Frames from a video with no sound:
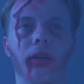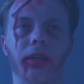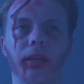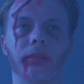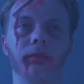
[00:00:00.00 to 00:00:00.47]

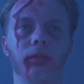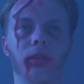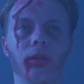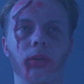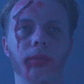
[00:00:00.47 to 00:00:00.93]
Okay,
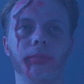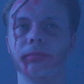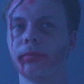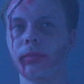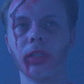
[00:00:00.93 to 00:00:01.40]
you know
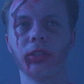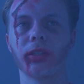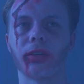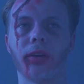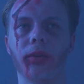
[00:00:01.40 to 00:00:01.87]
what?
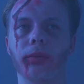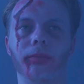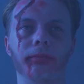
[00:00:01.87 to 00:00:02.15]
Just go.